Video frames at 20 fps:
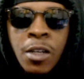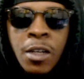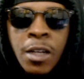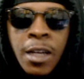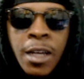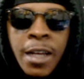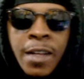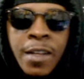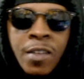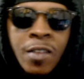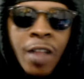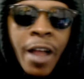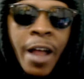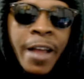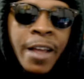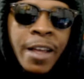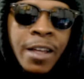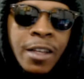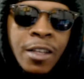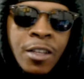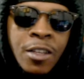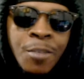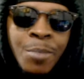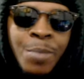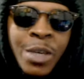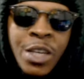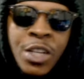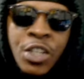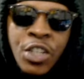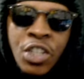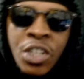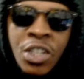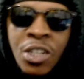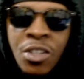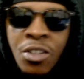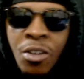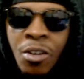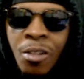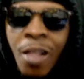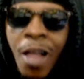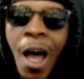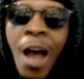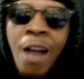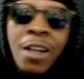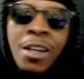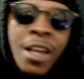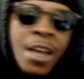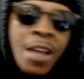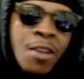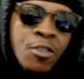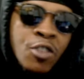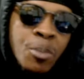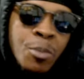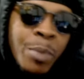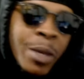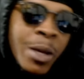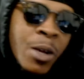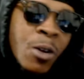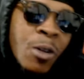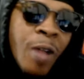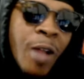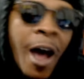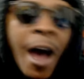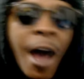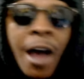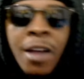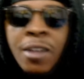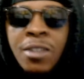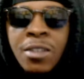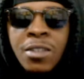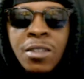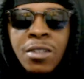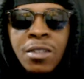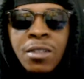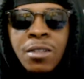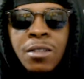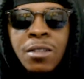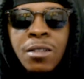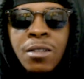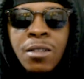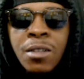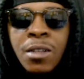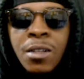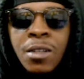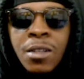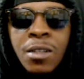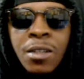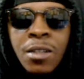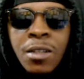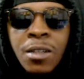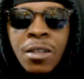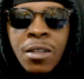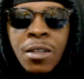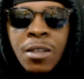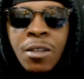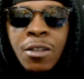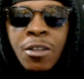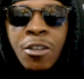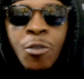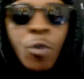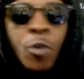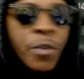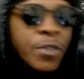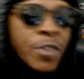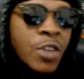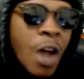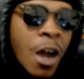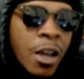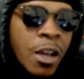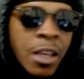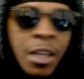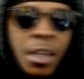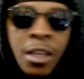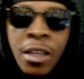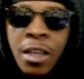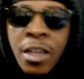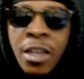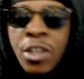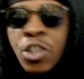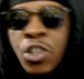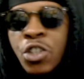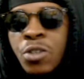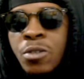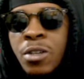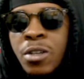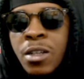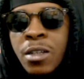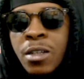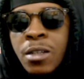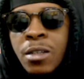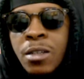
It's like PGs are lockdowns, pair locks with dunking and shooting.